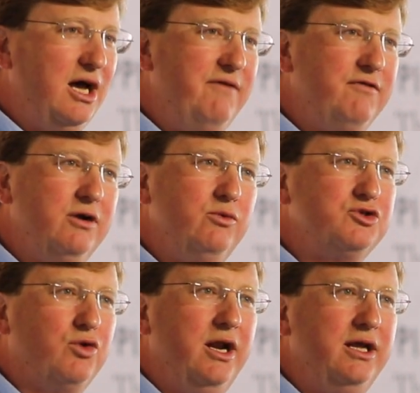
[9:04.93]
governor and
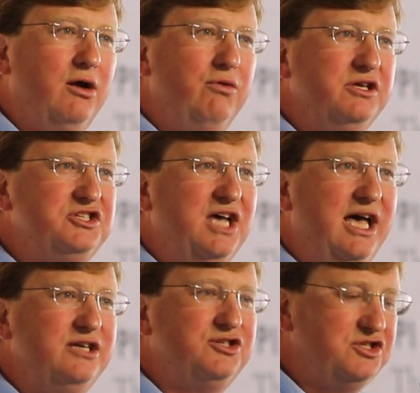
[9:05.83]
was running on this
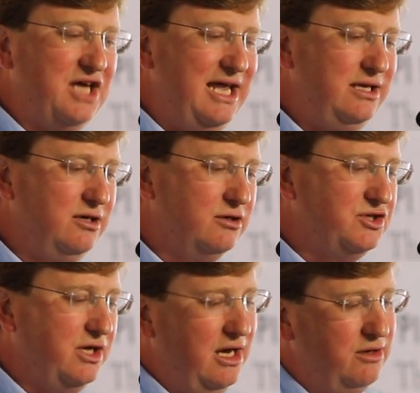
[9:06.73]
stage just 8
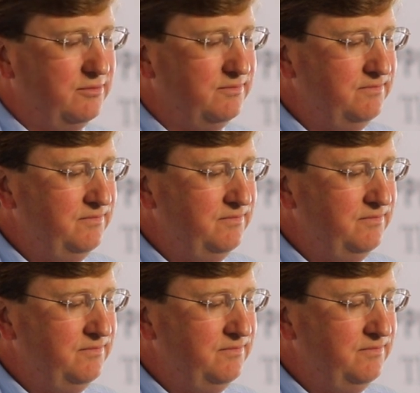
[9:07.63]
years ago.